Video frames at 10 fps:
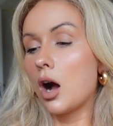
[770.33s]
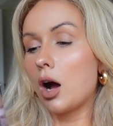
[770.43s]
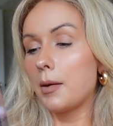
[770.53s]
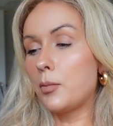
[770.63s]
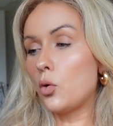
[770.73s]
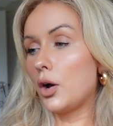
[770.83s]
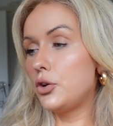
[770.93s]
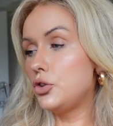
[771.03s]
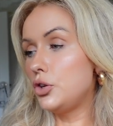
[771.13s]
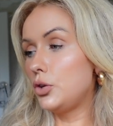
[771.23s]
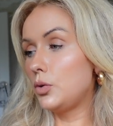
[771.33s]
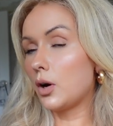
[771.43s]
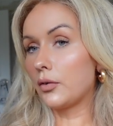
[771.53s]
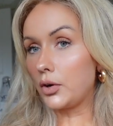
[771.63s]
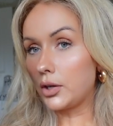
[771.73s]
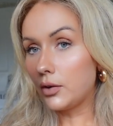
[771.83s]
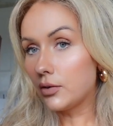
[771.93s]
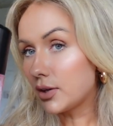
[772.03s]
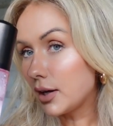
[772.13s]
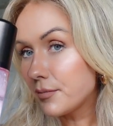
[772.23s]
I bought a new, I already
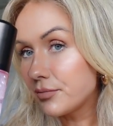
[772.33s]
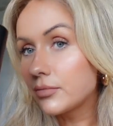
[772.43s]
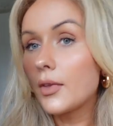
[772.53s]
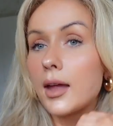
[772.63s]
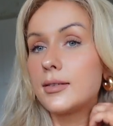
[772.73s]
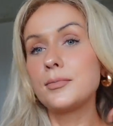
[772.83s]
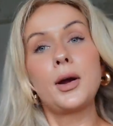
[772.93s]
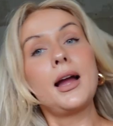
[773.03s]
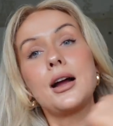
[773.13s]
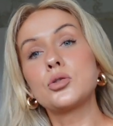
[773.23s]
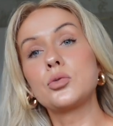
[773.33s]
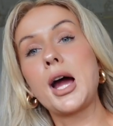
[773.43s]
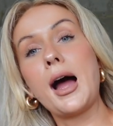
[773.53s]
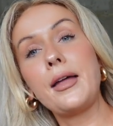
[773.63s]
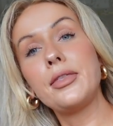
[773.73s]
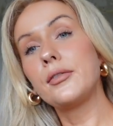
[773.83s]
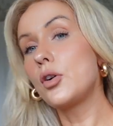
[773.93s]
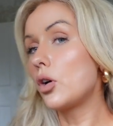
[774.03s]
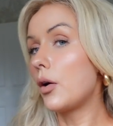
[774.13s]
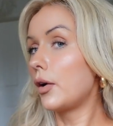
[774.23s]
used it, hence my actual tan that I've
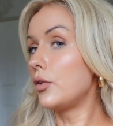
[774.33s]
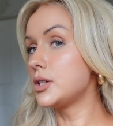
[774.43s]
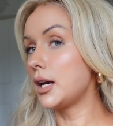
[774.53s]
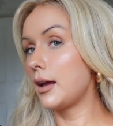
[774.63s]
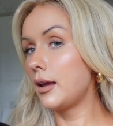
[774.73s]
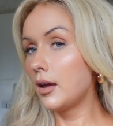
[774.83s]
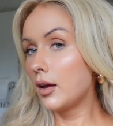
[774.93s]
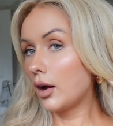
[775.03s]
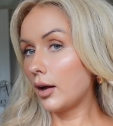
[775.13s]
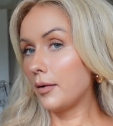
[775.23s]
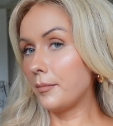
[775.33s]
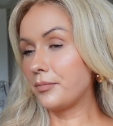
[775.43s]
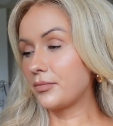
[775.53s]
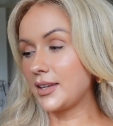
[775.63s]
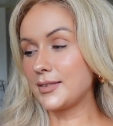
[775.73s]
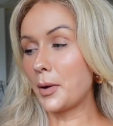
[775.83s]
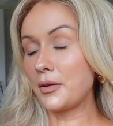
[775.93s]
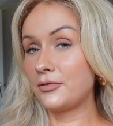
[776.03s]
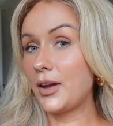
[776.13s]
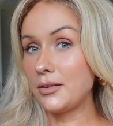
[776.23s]
got going on today. This is my
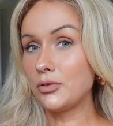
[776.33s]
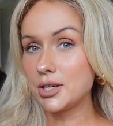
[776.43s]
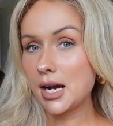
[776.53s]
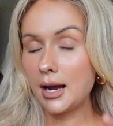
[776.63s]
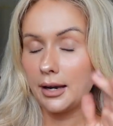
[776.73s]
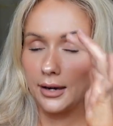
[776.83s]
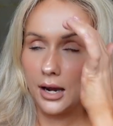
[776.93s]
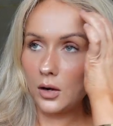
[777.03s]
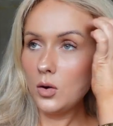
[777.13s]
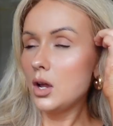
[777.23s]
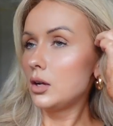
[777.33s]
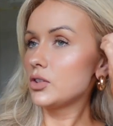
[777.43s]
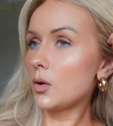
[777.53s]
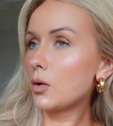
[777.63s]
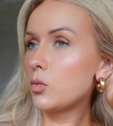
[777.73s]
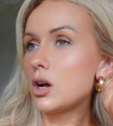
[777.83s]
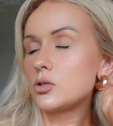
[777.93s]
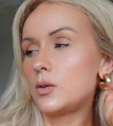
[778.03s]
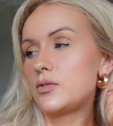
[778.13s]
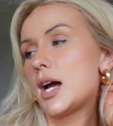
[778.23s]
favorite tan now. So I
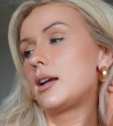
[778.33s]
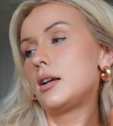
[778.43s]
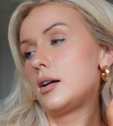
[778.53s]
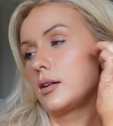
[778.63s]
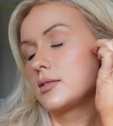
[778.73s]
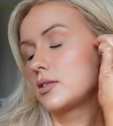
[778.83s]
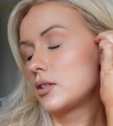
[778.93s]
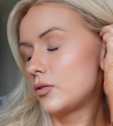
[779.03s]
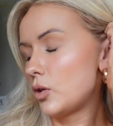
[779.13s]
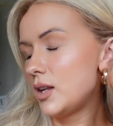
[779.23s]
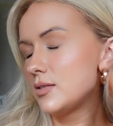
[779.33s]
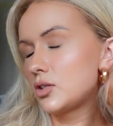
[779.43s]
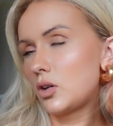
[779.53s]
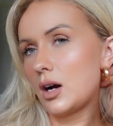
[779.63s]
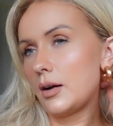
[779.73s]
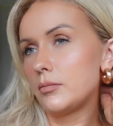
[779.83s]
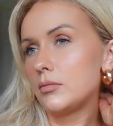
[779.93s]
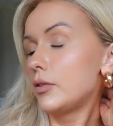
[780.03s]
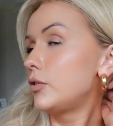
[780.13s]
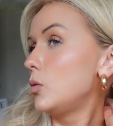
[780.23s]
worked with Tan Lux for Instagram
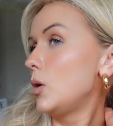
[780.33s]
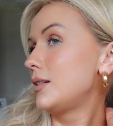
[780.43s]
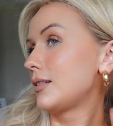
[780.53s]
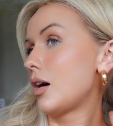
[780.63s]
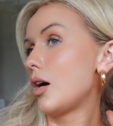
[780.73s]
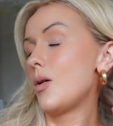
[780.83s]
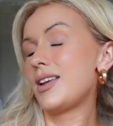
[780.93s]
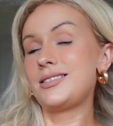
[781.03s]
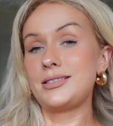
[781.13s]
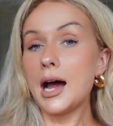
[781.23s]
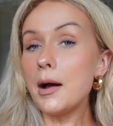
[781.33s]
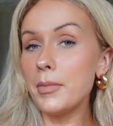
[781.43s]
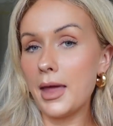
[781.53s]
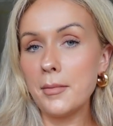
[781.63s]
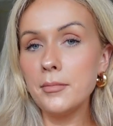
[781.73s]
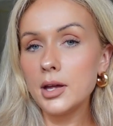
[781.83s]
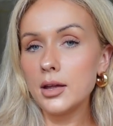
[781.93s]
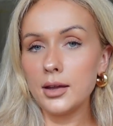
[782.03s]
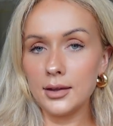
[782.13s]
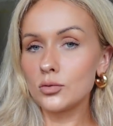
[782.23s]
a few weeks ago, and damn them,
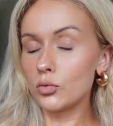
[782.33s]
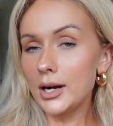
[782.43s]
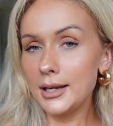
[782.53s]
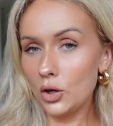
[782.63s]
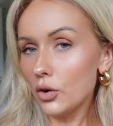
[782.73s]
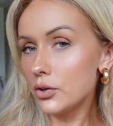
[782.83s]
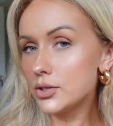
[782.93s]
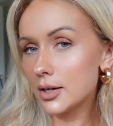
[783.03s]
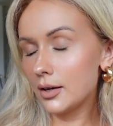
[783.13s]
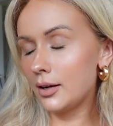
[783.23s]
it's really good.